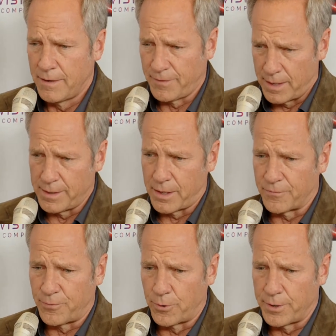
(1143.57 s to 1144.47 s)
they didn't get
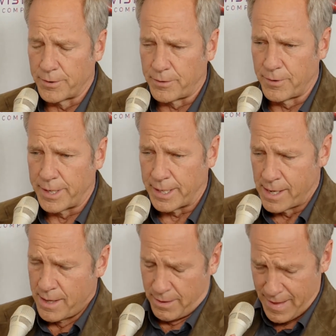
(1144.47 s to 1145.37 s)
a 4-year degree.
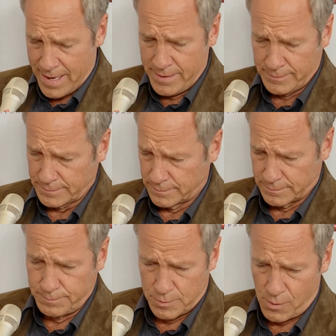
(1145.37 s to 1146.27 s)
Then
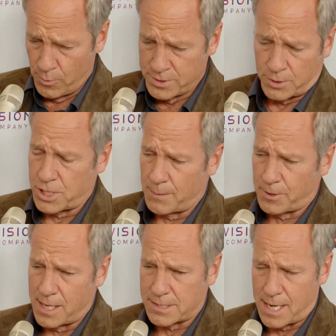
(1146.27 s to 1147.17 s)
we took
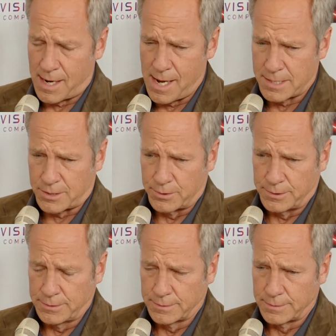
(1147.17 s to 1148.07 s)
shop class out of high
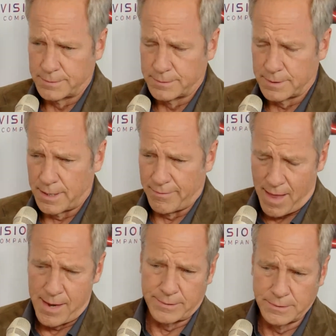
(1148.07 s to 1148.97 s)
school.
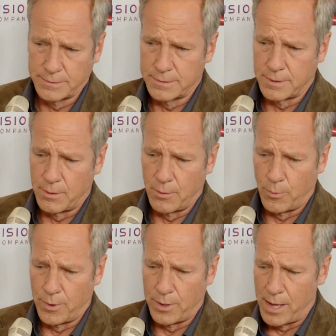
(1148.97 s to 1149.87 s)
Then
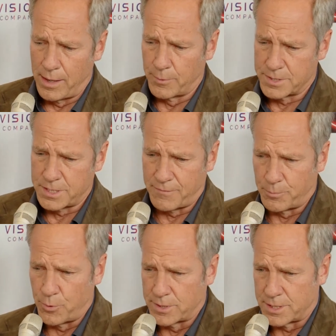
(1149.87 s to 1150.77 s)
we wound up with
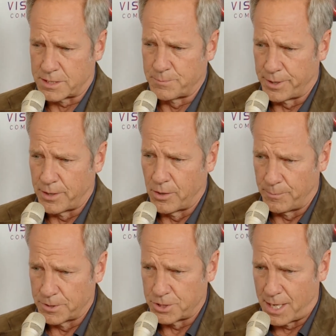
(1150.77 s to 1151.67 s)
7.6 million
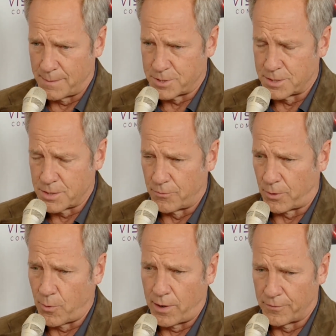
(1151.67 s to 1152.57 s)
open jobs that don't
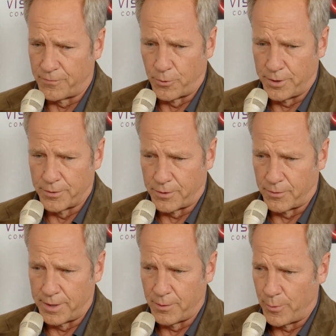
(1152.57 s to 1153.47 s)
require a 4-year
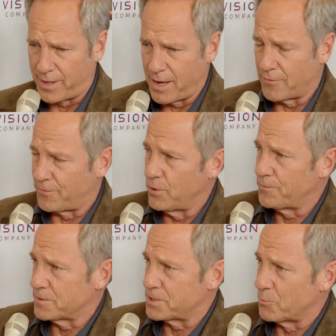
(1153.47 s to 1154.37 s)
degree that we can't
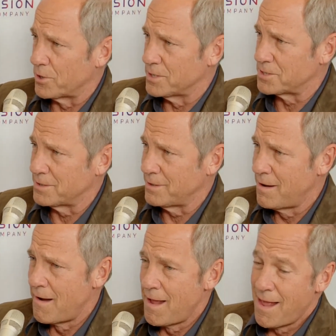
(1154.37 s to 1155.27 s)
fill for some reason.
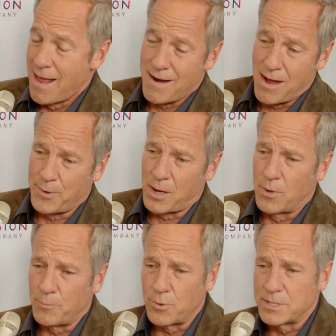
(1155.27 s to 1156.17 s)
And now we got
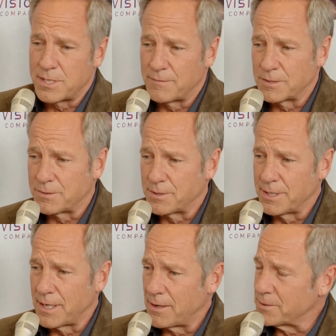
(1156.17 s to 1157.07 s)
$1.7
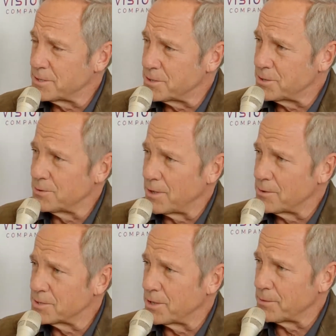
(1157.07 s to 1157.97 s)
trillion in student
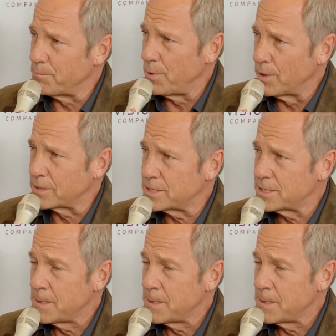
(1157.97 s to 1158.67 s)
loans on the books.